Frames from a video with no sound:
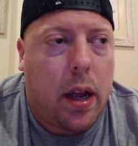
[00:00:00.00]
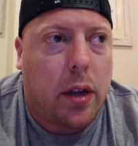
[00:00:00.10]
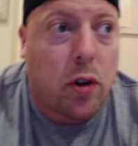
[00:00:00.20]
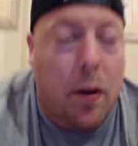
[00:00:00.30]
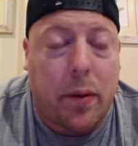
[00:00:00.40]

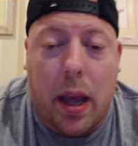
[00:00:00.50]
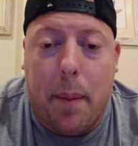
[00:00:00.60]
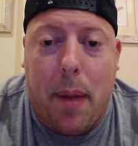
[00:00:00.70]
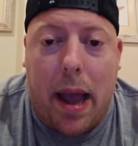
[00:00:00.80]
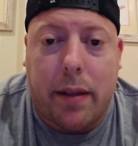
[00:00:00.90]
So I haven't gotten
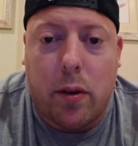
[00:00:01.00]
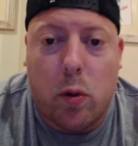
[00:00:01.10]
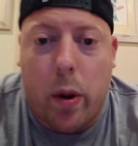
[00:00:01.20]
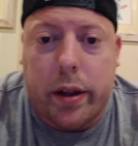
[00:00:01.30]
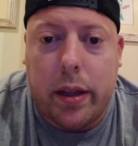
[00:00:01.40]
back to you
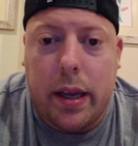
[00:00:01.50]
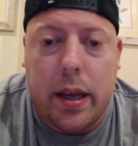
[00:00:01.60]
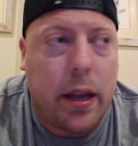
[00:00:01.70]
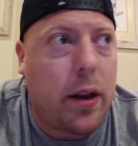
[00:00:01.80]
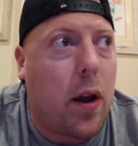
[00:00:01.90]
quickly.
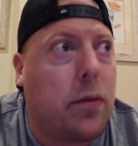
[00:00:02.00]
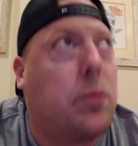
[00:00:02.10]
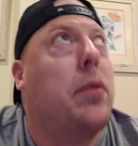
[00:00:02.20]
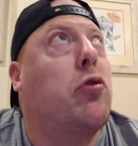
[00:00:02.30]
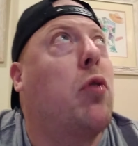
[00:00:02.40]
I've just
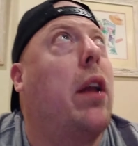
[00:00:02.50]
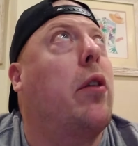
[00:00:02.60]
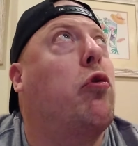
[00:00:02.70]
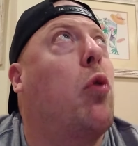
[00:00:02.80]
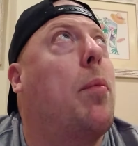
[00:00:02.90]
been trying to
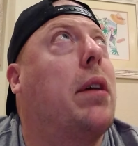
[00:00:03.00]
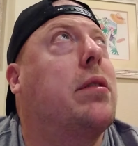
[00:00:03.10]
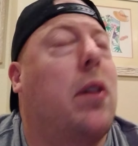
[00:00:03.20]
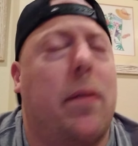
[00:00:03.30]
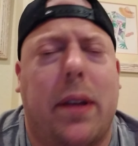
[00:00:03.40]
enjoy
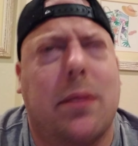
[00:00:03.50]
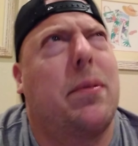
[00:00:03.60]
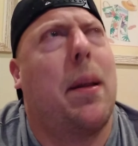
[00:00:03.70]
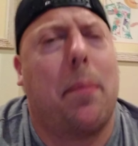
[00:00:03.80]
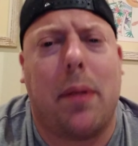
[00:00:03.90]
myself. I guess I'm
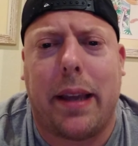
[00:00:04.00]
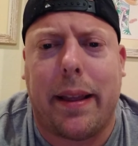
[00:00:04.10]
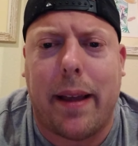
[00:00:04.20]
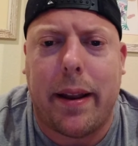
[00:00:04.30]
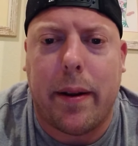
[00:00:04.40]
kind of blinking
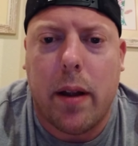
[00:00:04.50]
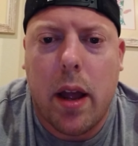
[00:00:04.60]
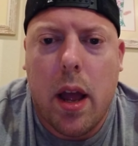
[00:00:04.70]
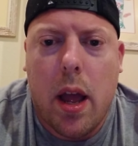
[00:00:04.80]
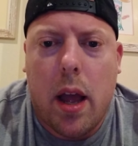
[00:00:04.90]
late here.
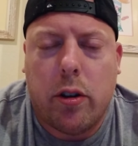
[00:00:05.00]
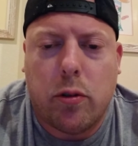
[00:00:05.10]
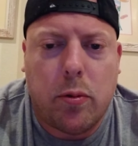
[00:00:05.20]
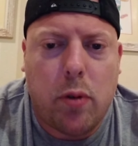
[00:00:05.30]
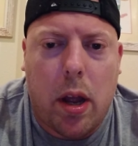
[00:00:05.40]
Just
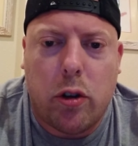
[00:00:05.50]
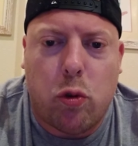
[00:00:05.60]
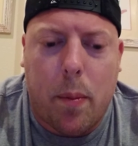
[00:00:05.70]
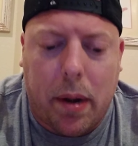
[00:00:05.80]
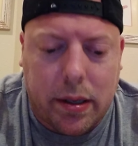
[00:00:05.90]
been trying to
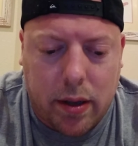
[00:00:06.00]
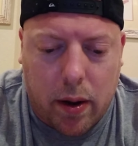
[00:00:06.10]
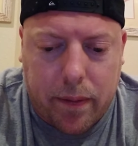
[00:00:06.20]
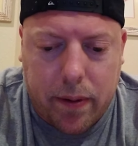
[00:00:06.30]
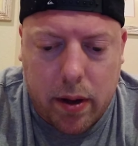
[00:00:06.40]
enjoy
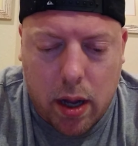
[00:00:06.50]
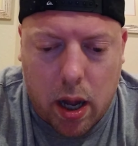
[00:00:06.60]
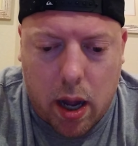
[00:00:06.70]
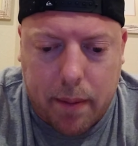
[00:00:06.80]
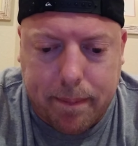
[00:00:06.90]
myself.
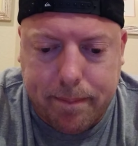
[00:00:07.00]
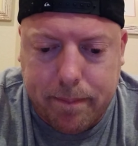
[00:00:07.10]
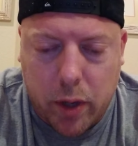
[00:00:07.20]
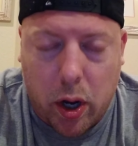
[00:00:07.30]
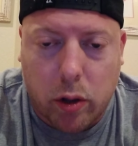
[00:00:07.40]

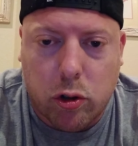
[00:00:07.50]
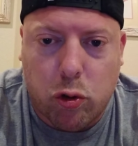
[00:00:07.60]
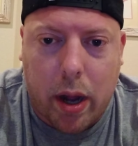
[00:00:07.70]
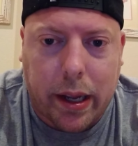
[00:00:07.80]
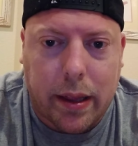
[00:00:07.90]
Just
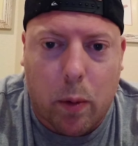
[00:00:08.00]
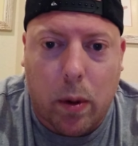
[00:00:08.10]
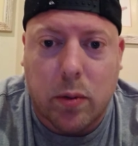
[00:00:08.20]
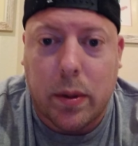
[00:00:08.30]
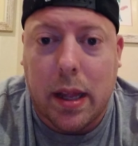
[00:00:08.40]
try to get that
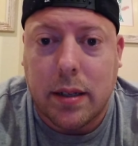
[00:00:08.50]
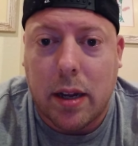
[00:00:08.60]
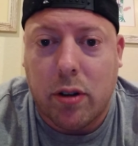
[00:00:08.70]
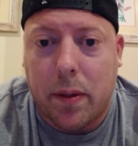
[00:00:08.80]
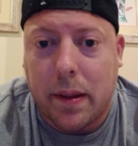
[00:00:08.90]
rest and
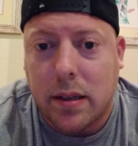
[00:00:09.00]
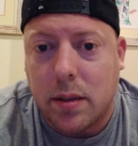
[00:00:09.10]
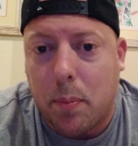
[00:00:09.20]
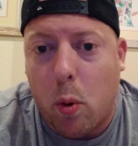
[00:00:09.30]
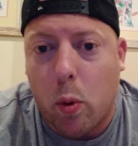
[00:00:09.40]
relaxation. I think that's
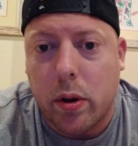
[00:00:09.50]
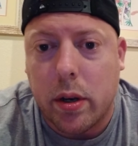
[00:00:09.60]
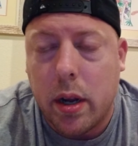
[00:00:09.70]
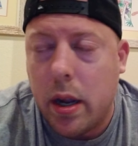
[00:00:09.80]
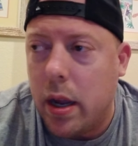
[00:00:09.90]
important
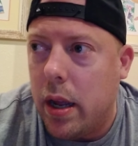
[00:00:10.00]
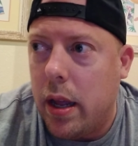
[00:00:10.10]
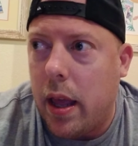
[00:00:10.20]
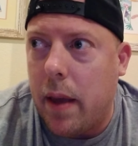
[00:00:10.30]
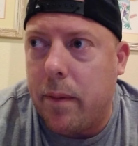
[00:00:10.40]

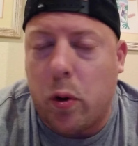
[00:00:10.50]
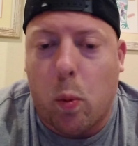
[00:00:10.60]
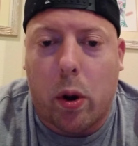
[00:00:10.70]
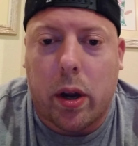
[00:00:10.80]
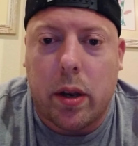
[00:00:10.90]
if you're
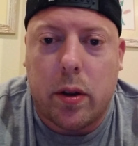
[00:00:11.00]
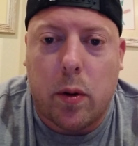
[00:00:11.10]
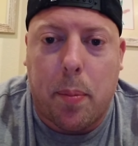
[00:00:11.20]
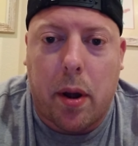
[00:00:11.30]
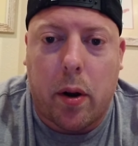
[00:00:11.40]
working your
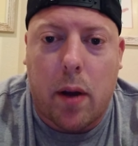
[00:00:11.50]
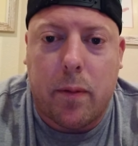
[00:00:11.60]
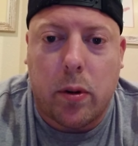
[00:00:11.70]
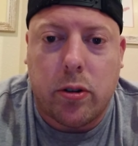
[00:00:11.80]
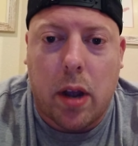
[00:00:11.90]
butt off,
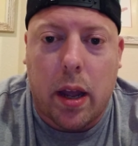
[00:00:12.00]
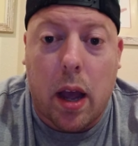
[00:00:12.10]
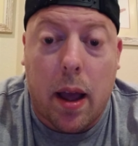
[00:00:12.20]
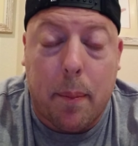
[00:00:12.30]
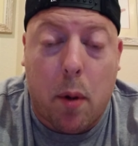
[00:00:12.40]
which I
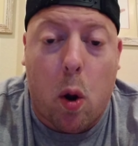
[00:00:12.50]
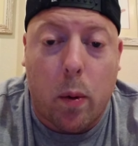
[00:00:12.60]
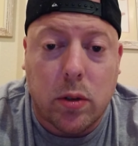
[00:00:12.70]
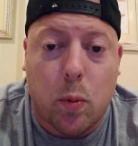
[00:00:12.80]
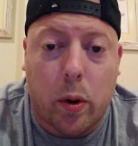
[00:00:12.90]
am
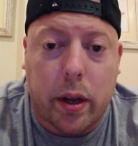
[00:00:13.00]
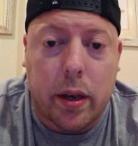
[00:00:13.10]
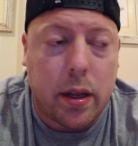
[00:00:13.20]
always working.